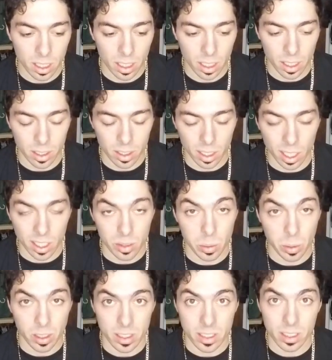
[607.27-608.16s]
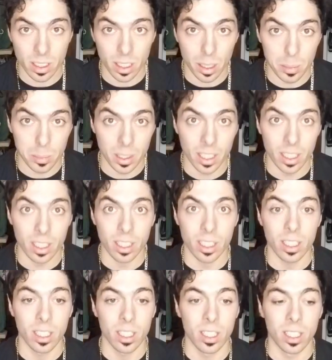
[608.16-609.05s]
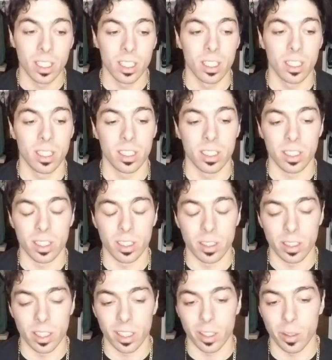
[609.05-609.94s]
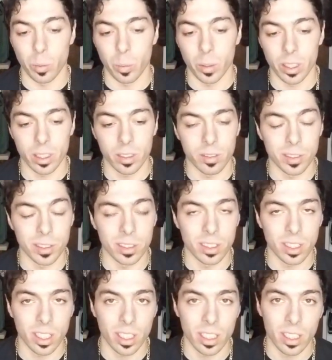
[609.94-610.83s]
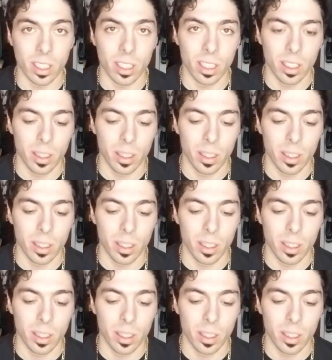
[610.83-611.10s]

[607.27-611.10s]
and you guys want to see an update, you know, in like a week of using it.